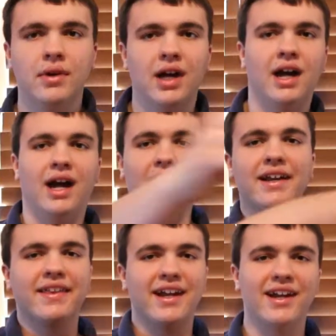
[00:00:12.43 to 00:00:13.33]
Hi
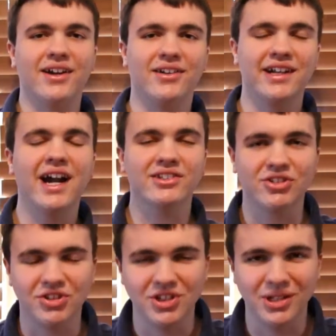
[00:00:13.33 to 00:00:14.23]
there, Dr.
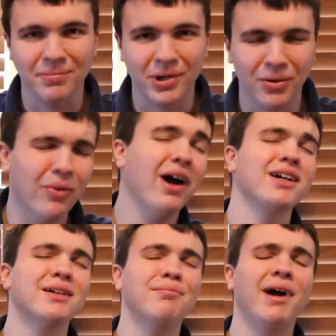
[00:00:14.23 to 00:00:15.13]
Sheep here.
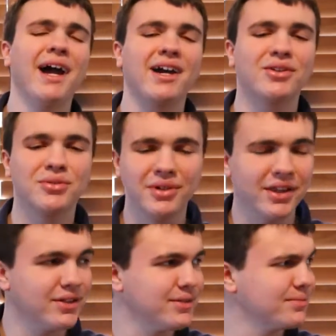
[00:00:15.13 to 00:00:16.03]
Welcome back to
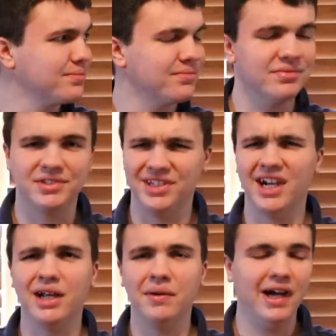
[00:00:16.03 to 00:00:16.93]
another
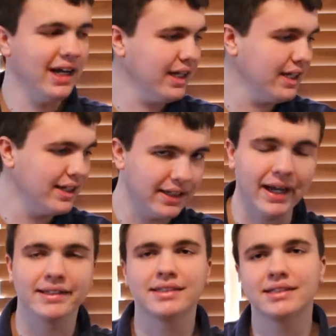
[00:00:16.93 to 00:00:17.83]
DIY.
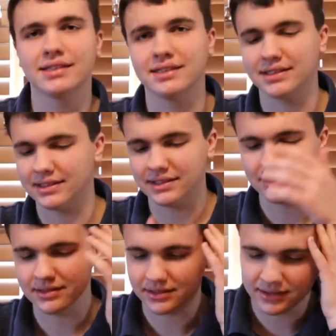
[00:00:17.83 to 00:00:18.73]
Yes,
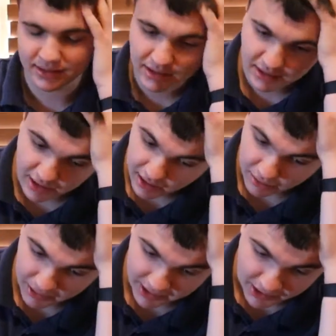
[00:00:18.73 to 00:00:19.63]

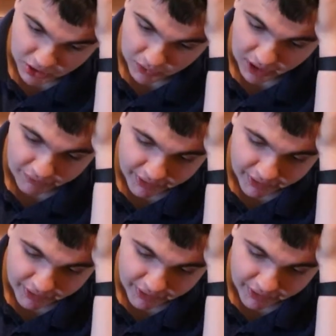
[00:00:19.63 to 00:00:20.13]
DIY like 12, I